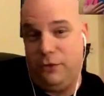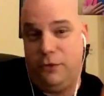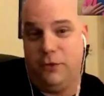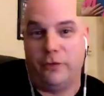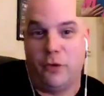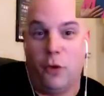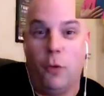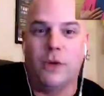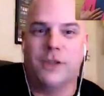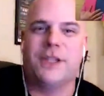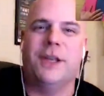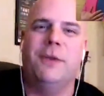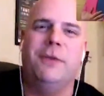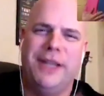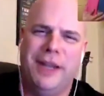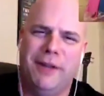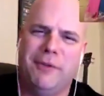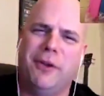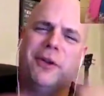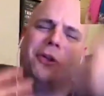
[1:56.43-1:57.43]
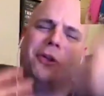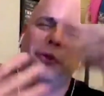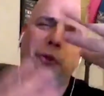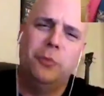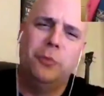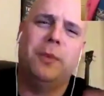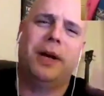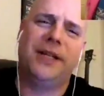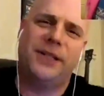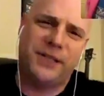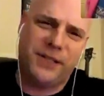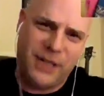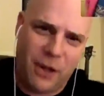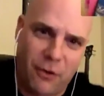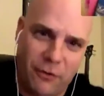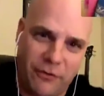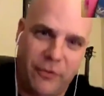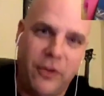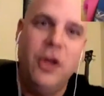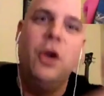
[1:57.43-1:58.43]
Of course, I would never include
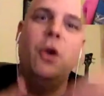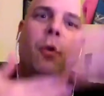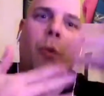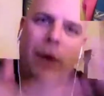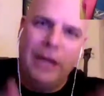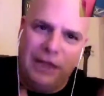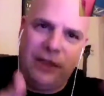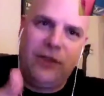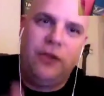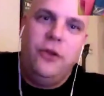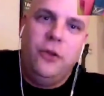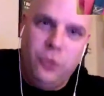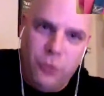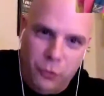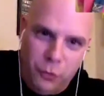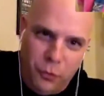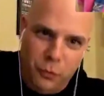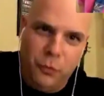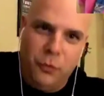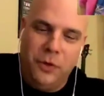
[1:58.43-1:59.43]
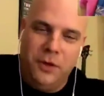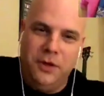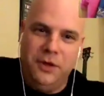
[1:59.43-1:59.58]
myself with you